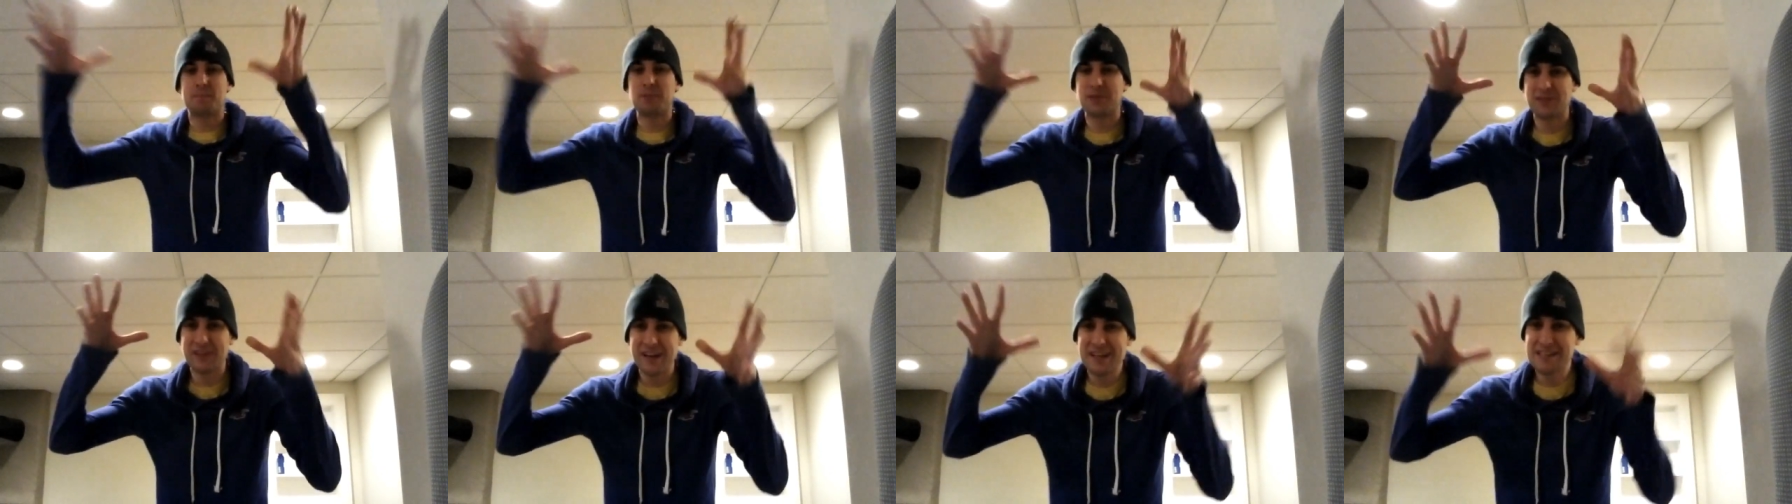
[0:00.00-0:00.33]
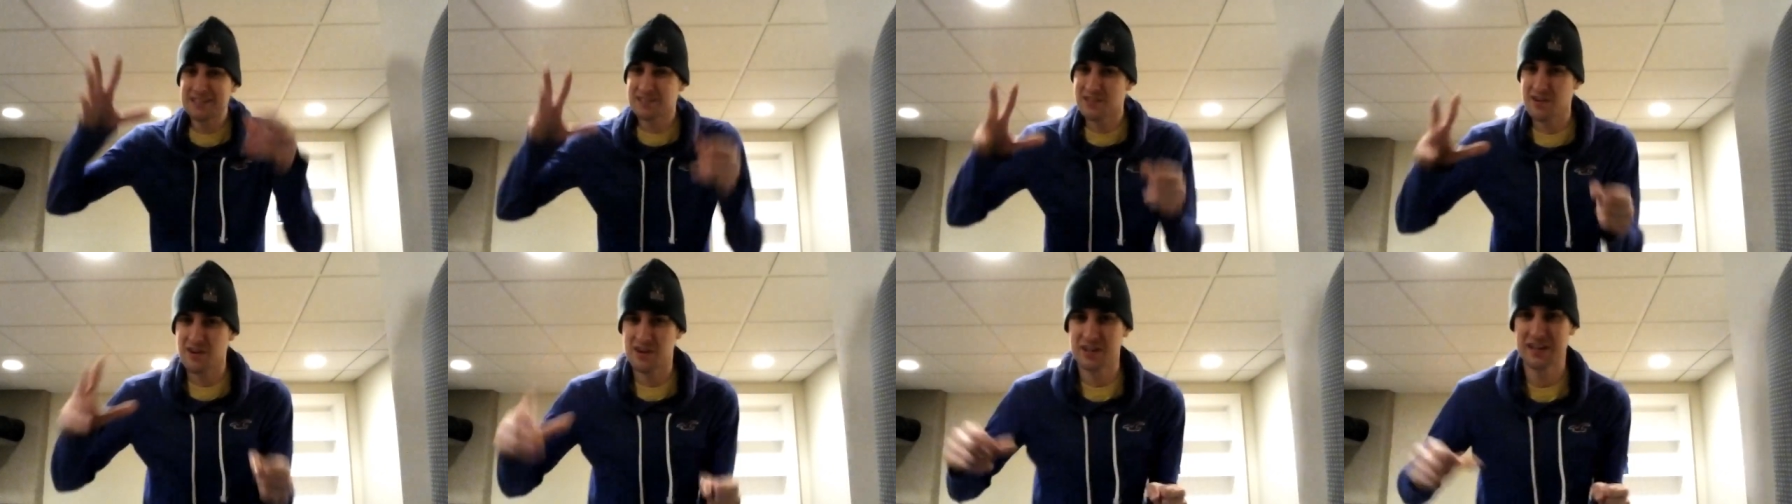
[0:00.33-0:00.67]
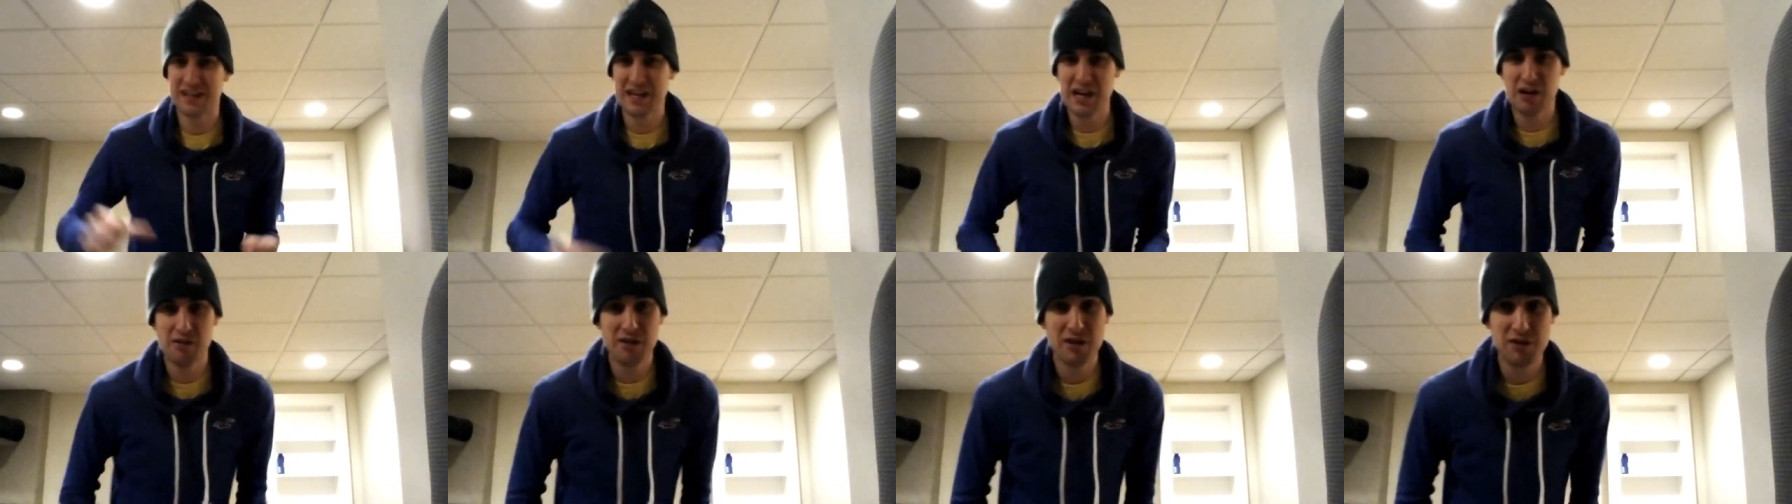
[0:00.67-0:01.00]
blizzard
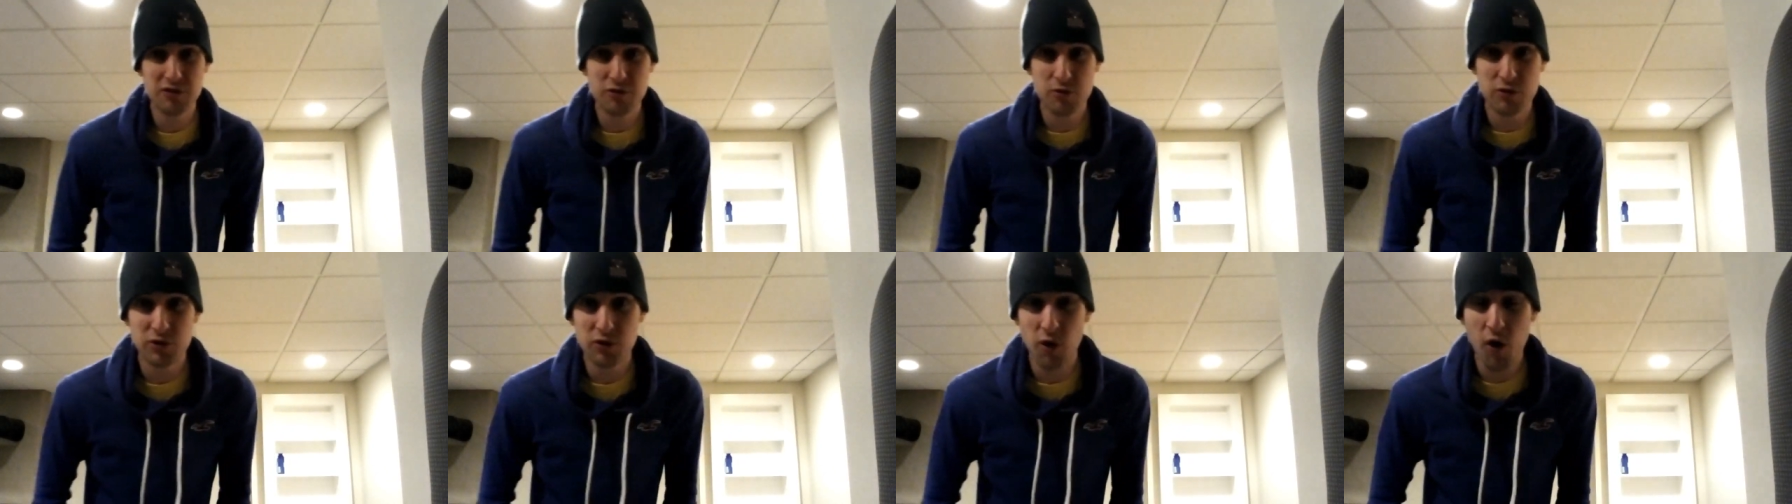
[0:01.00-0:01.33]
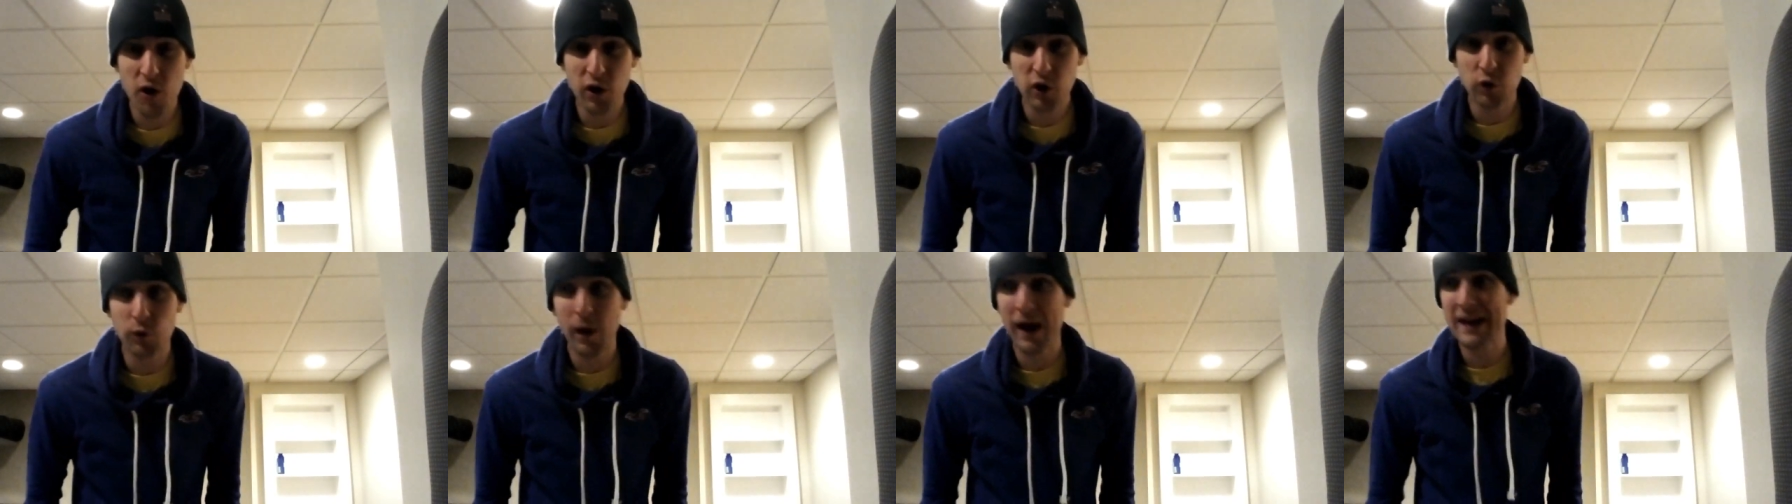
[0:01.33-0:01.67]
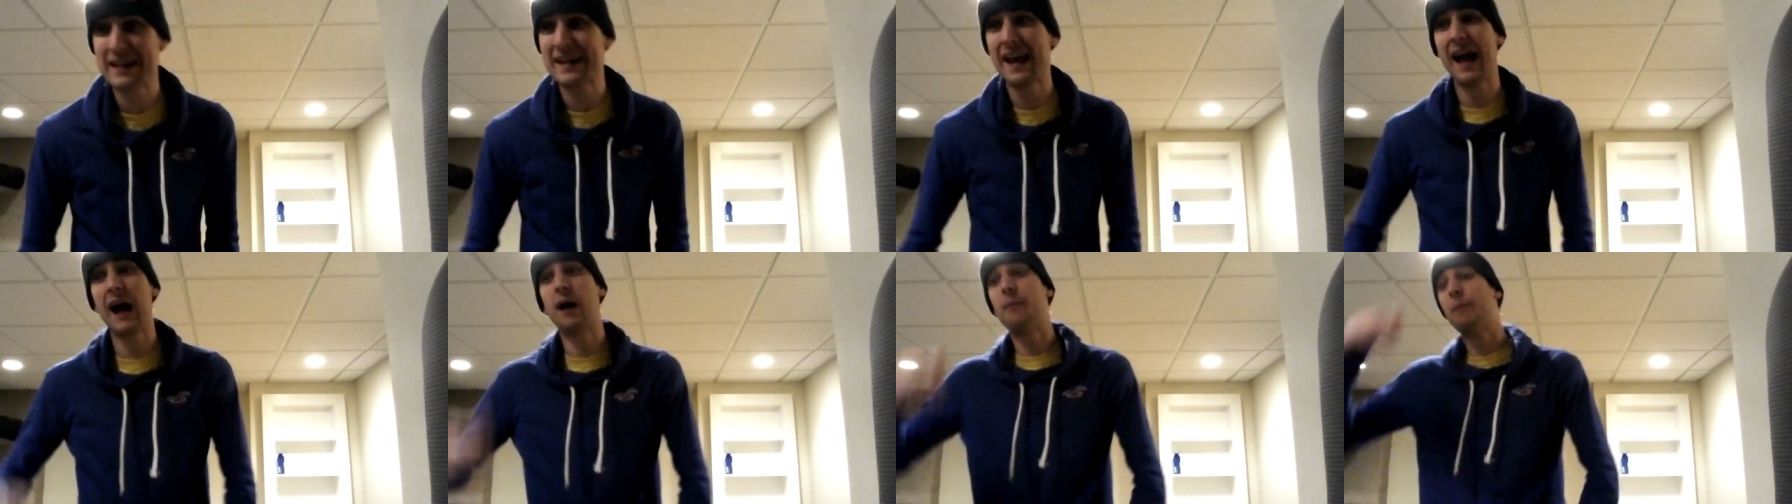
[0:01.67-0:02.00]
here in New York right
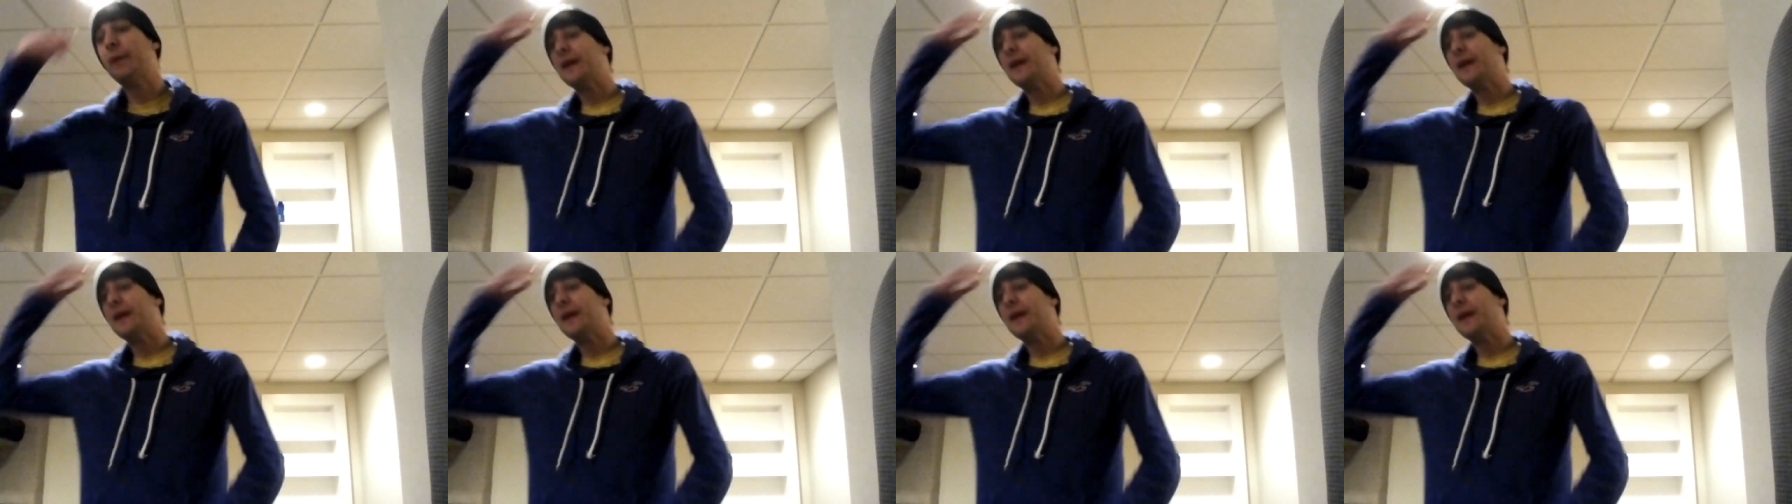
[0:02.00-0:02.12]
now,